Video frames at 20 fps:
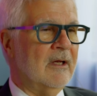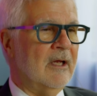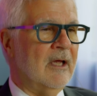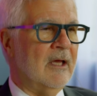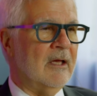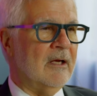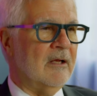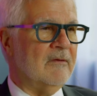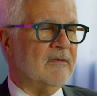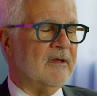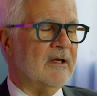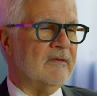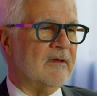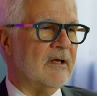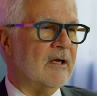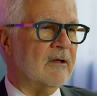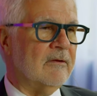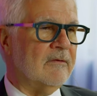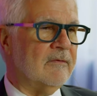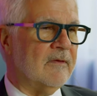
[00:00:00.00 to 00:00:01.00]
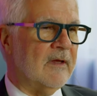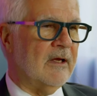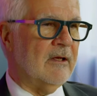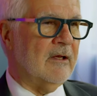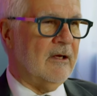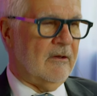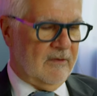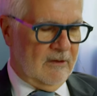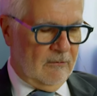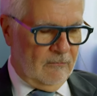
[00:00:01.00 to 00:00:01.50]
And I think the other
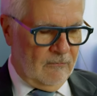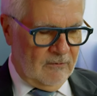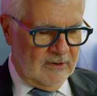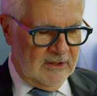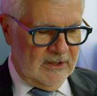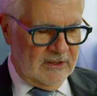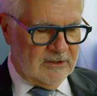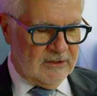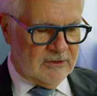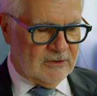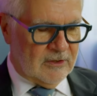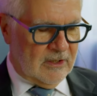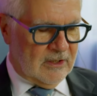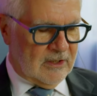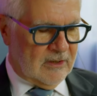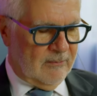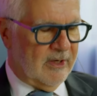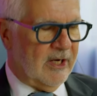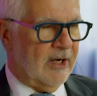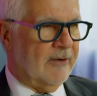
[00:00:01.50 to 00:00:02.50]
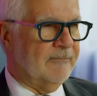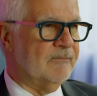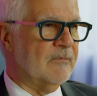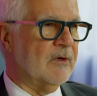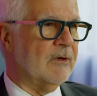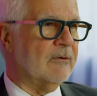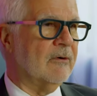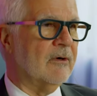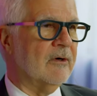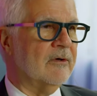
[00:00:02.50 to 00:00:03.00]
thing I think we need to talk about,
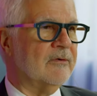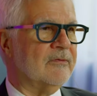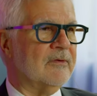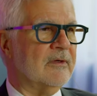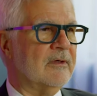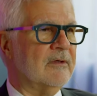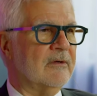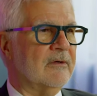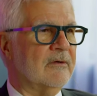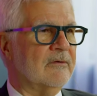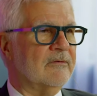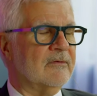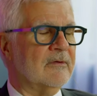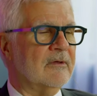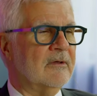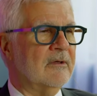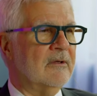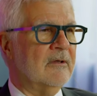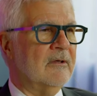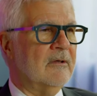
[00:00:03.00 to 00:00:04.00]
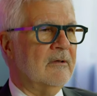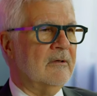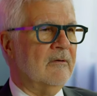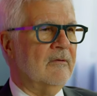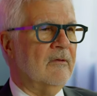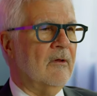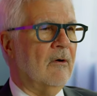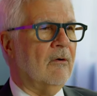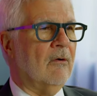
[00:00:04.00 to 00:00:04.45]
of course, is the